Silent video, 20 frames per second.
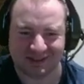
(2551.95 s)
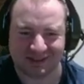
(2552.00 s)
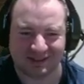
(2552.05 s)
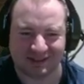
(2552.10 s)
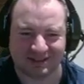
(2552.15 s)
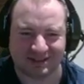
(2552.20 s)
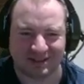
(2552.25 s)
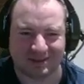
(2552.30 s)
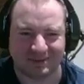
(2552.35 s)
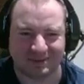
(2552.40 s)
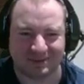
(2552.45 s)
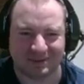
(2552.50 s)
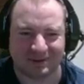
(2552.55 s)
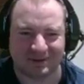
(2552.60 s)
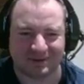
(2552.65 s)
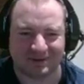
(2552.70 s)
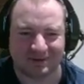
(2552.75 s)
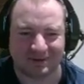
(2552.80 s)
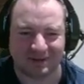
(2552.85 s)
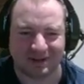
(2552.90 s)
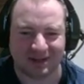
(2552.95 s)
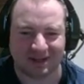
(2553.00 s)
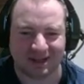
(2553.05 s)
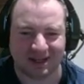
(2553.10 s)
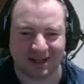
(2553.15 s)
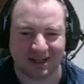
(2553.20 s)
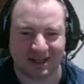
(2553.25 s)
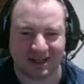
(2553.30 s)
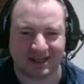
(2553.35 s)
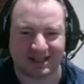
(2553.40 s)
So,
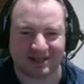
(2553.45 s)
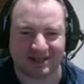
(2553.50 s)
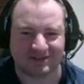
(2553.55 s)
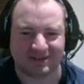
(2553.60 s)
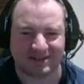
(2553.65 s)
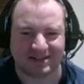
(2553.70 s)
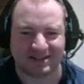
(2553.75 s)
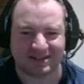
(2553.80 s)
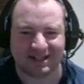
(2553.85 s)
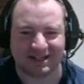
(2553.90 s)
interestingly,